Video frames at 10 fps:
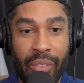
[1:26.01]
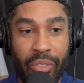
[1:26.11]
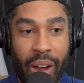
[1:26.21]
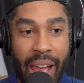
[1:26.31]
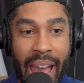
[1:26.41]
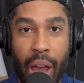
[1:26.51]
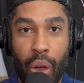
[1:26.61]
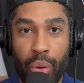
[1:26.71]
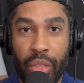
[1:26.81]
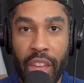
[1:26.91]
for
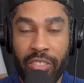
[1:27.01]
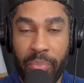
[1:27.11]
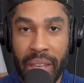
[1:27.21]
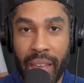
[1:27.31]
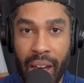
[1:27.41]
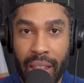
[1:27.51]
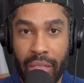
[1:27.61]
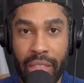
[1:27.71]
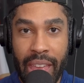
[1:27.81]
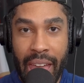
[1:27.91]
how they've
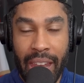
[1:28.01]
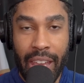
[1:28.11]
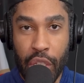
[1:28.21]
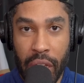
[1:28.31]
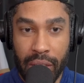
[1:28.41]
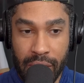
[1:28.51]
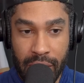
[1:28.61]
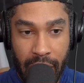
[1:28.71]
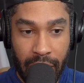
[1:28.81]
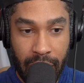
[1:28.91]
begun the NHL
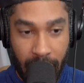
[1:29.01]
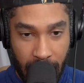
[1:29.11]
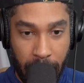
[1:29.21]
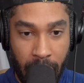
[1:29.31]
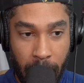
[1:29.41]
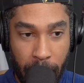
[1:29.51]
Stanley Cup